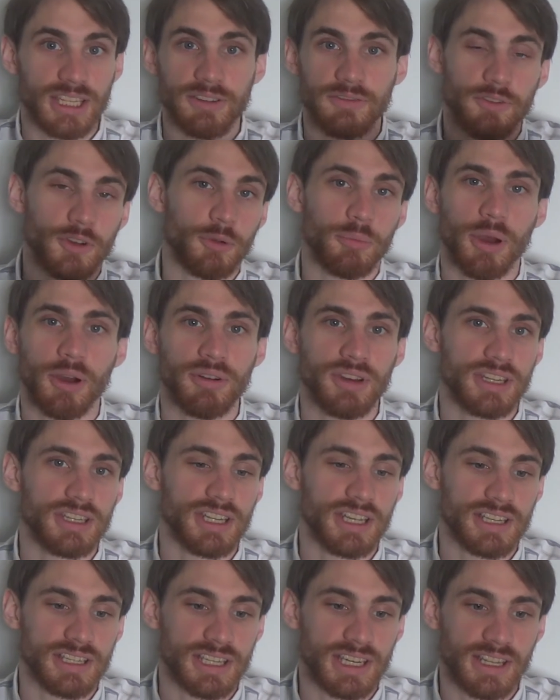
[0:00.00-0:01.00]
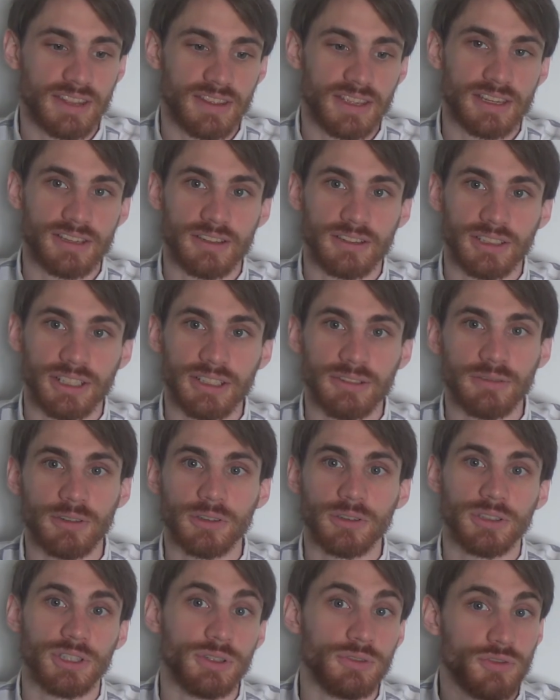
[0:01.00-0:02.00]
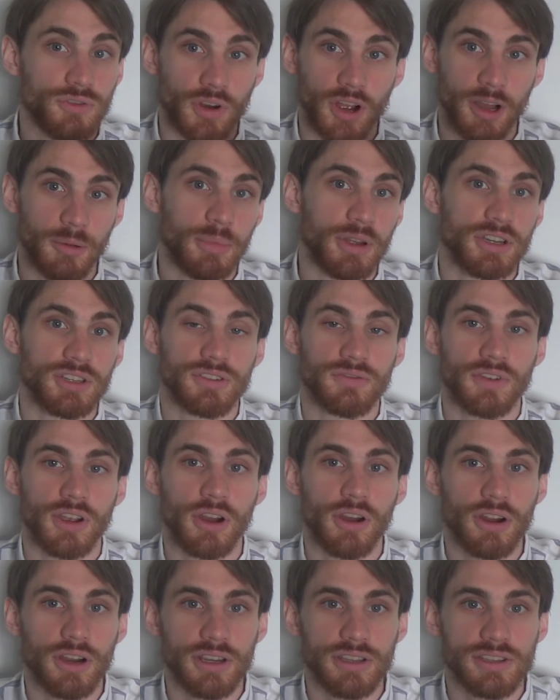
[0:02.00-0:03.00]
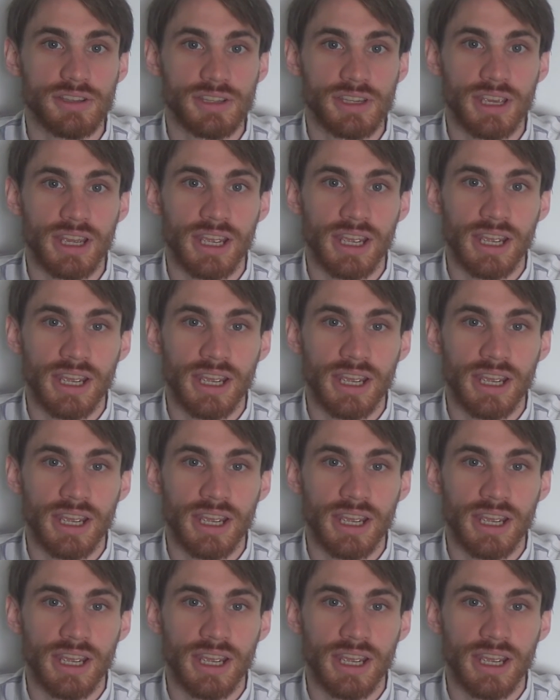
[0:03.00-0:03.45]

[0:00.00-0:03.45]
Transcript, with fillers: and if your opponent does anything to Leovold, you draw a bunch of cards.